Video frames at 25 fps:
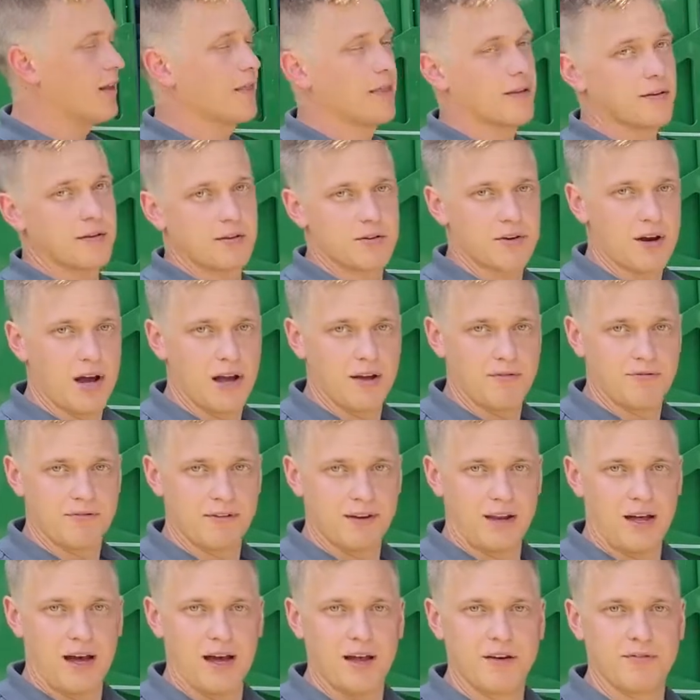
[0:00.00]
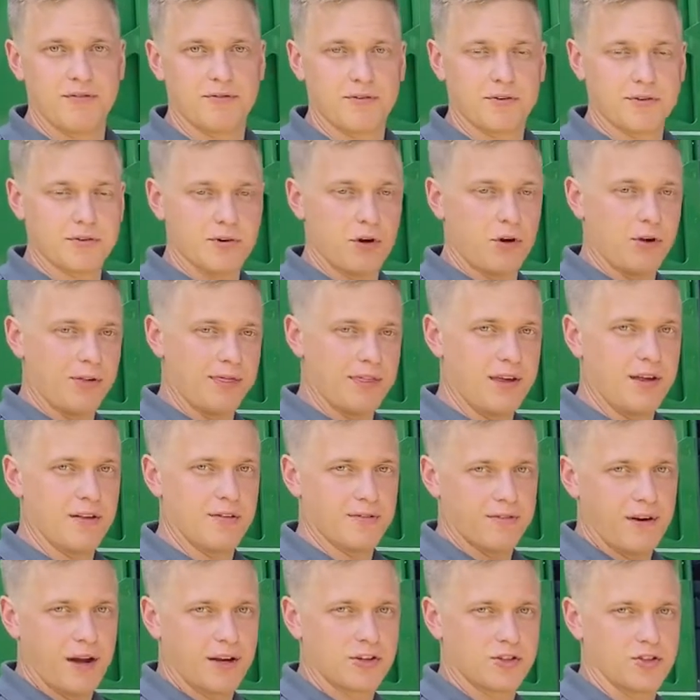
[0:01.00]
the drive line for all
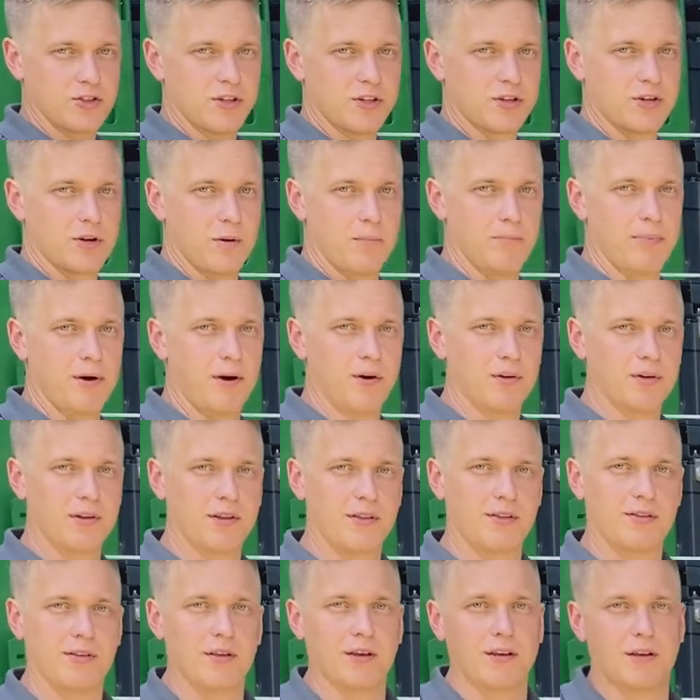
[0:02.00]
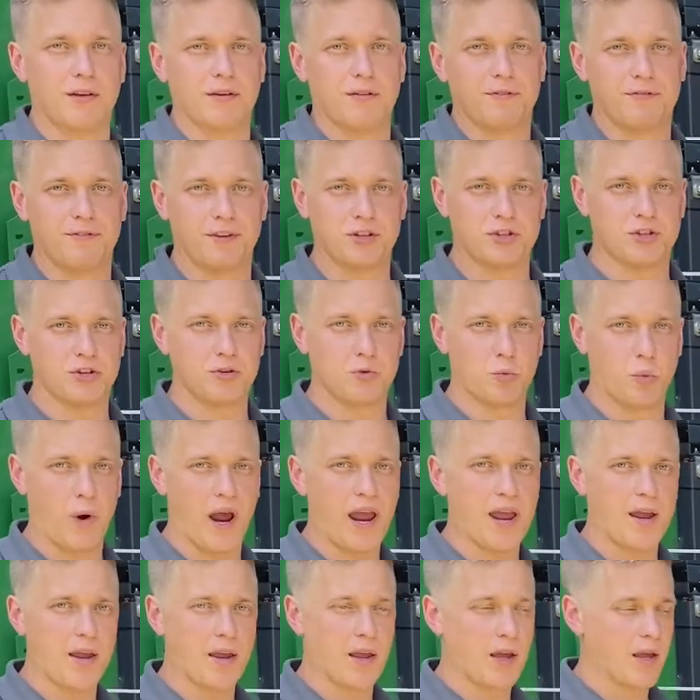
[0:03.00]
these functional components in an efficient
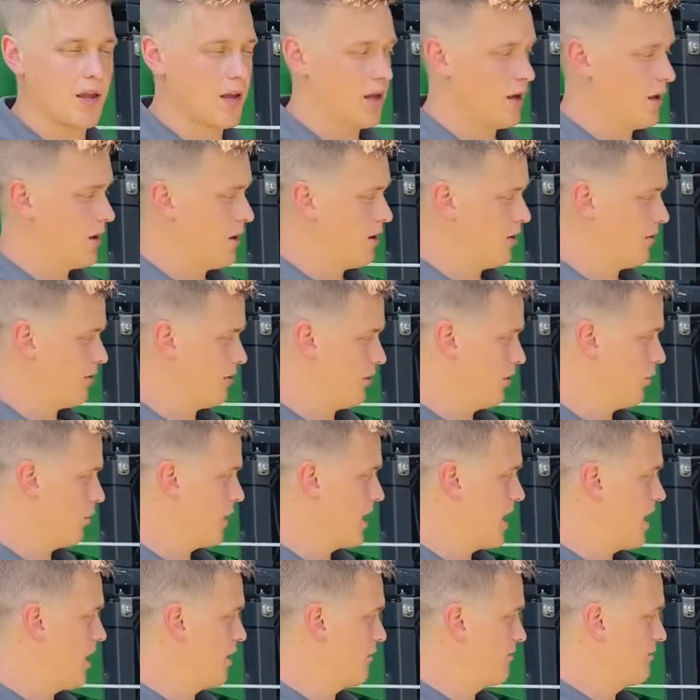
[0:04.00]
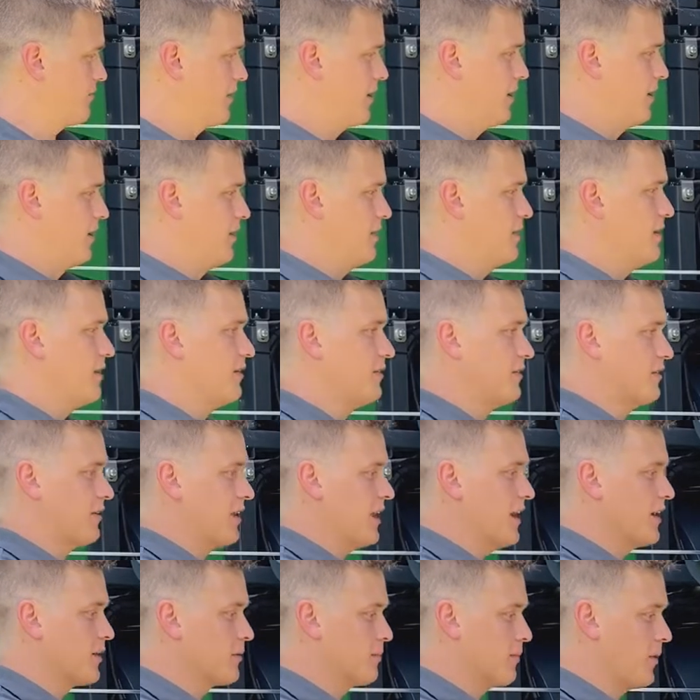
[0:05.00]
way. So we have these
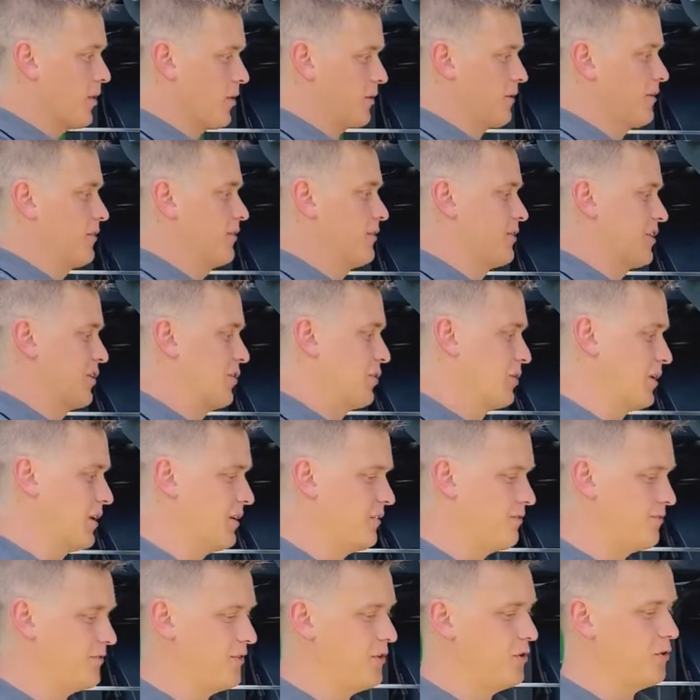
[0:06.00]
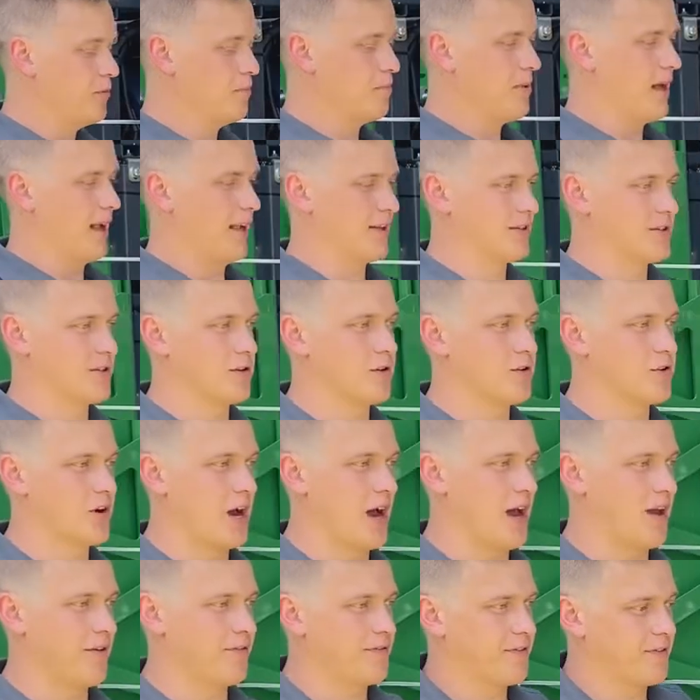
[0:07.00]
gearboxes, only few belt
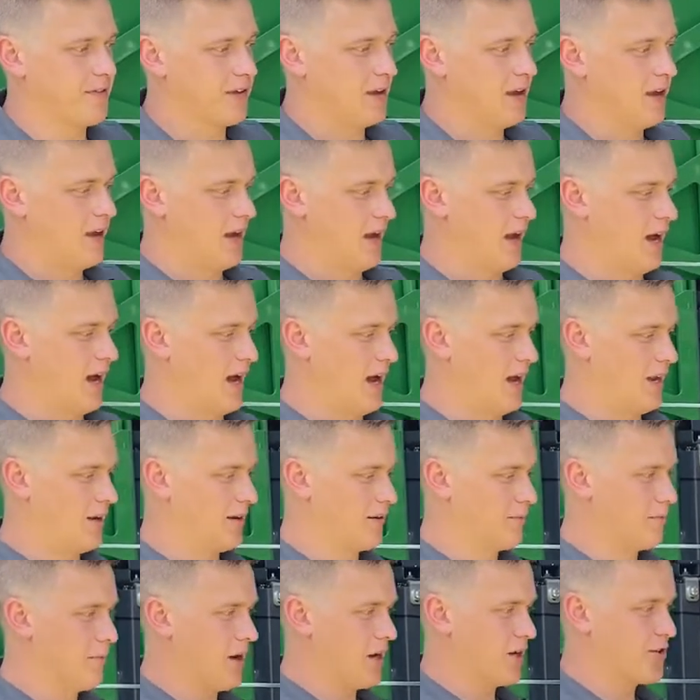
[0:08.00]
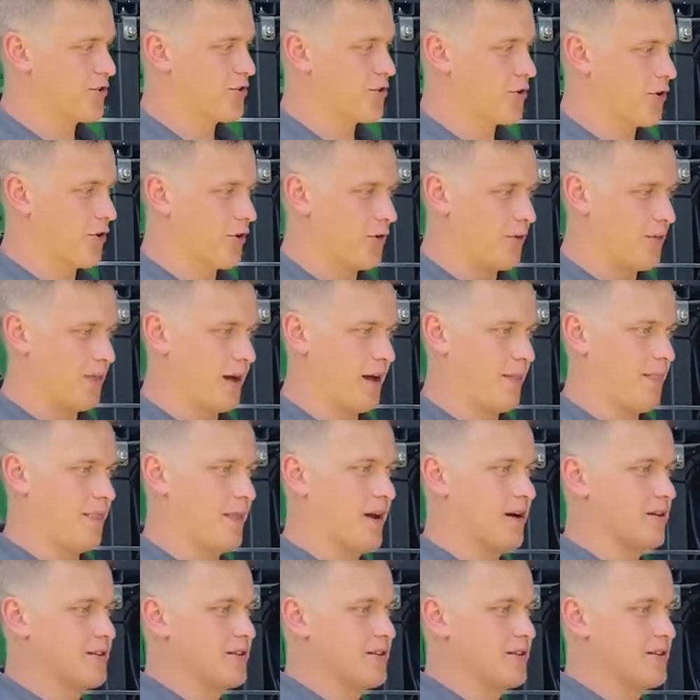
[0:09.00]
drives, and make sure that there's